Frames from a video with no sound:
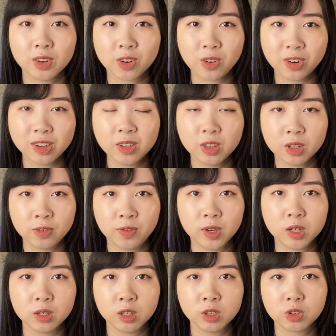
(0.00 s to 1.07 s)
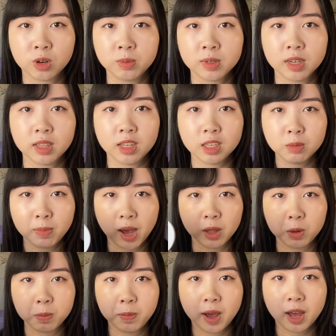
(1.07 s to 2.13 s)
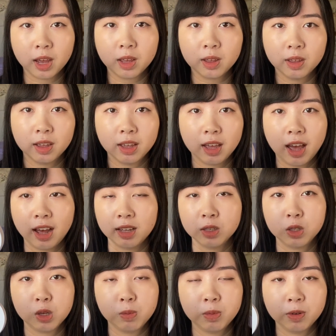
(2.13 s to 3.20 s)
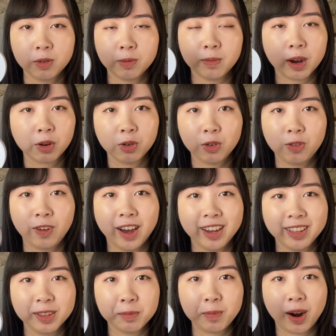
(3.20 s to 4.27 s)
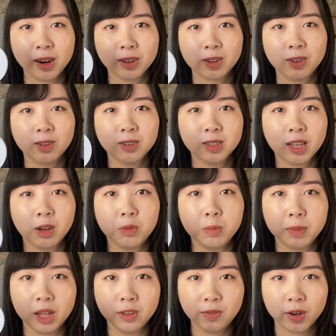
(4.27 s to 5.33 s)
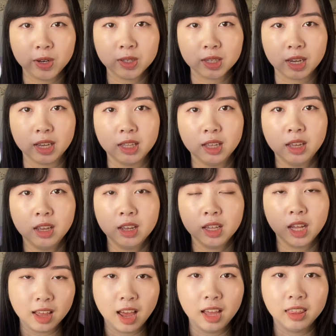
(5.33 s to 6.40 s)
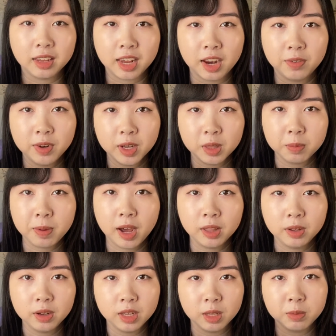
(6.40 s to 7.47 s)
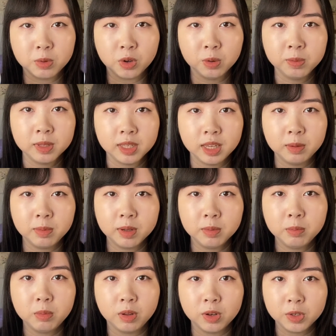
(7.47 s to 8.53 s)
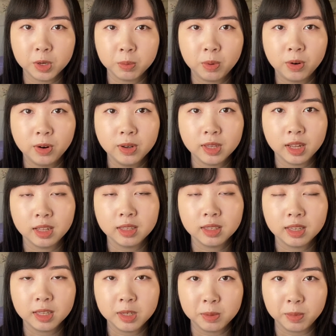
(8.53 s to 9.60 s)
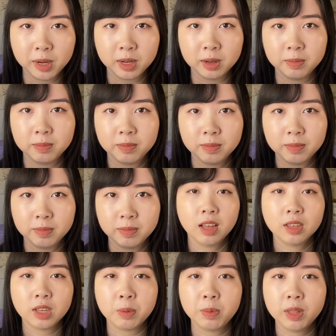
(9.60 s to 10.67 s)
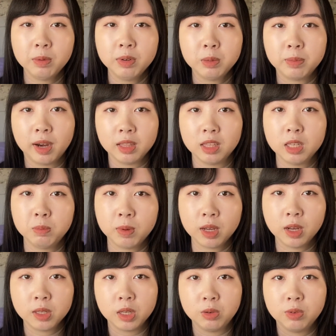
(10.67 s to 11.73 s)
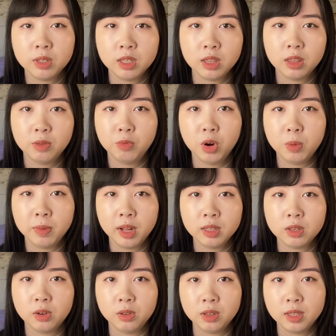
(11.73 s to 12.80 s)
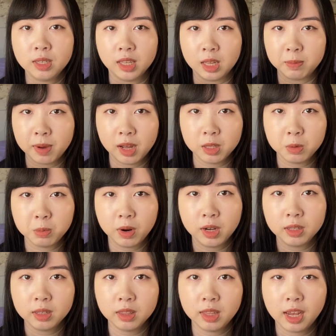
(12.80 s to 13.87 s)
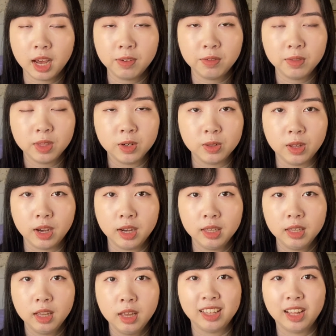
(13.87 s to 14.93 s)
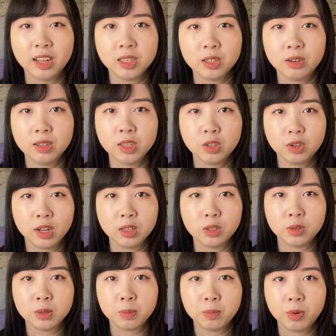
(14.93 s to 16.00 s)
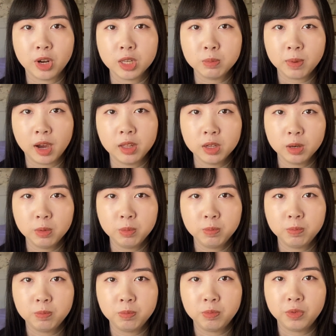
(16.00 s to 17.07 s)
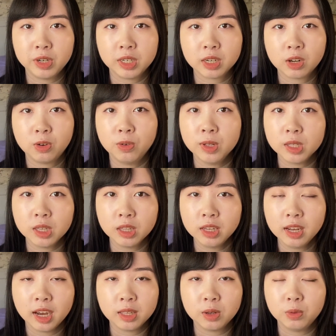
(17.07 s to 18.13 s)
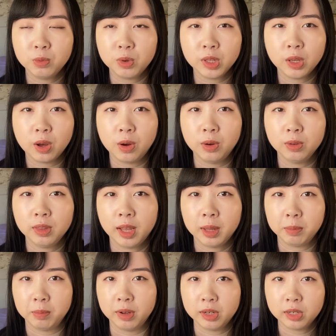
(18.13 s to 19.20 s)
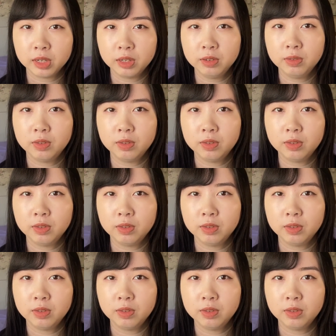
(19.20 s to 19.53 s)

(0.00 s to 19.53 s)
according to the official description, this powder pack has super microfine particles that will mattify your skin. And like every other powder, it absorbs sebum, blurs your pores, and sets your makeup. So I pretty much bought this because it was Romand's only setting powder product they have in their line. And also it's a translucent pressed powder, which coincidentally I don't really own that much of.